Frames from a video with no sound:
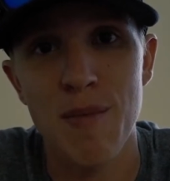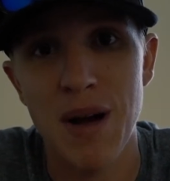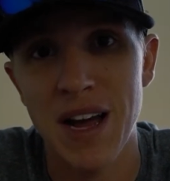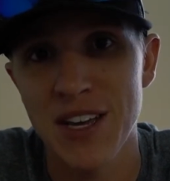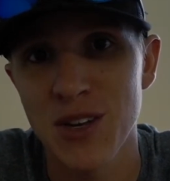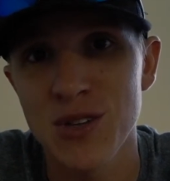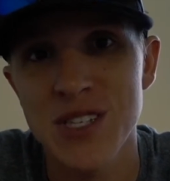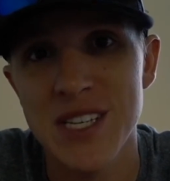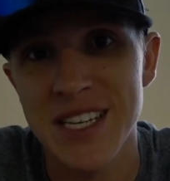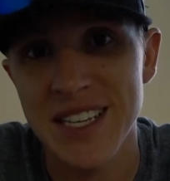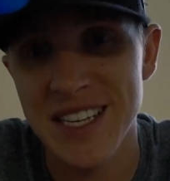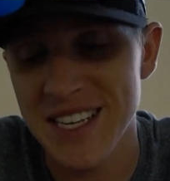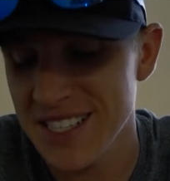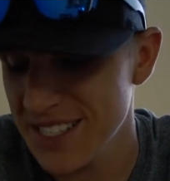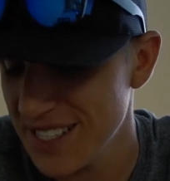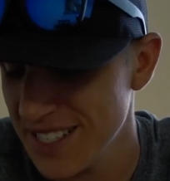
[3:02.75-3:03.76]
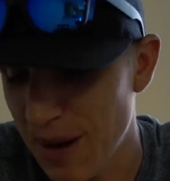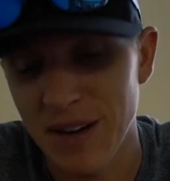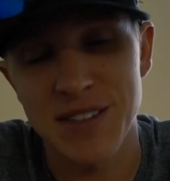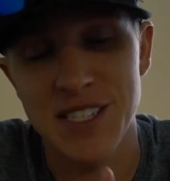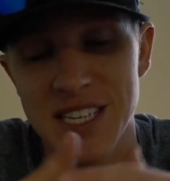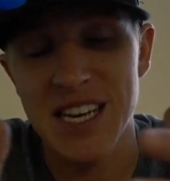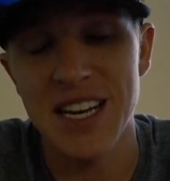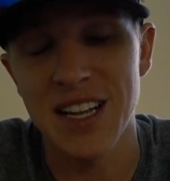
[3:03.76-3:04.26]
by using these, and I've
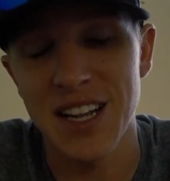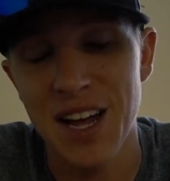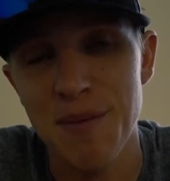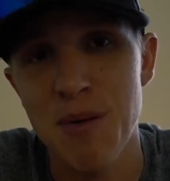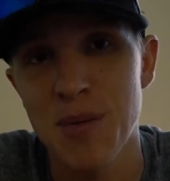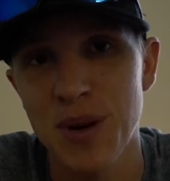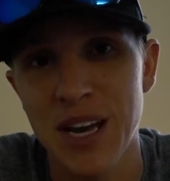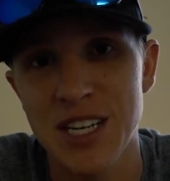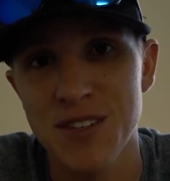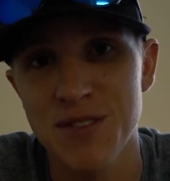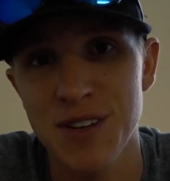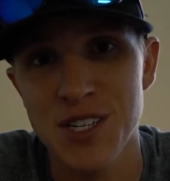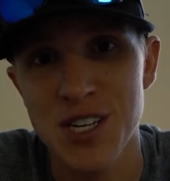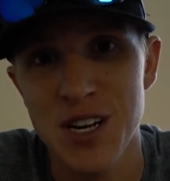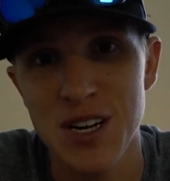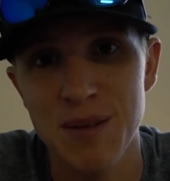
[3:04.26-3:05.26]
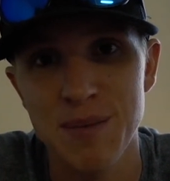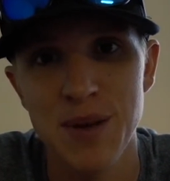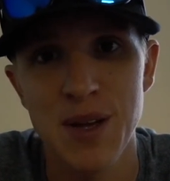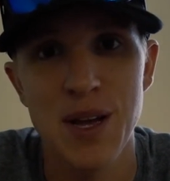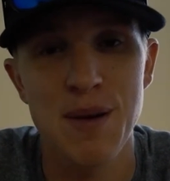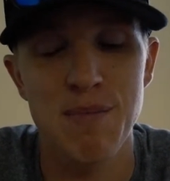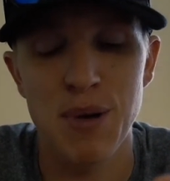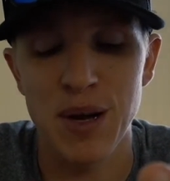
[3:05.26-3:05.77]
seen a lot of people catch fish on them,
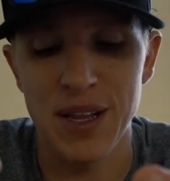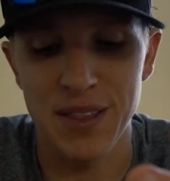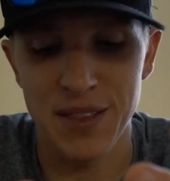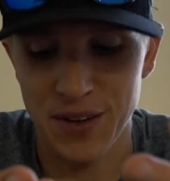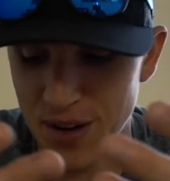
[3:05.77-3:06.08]
but they're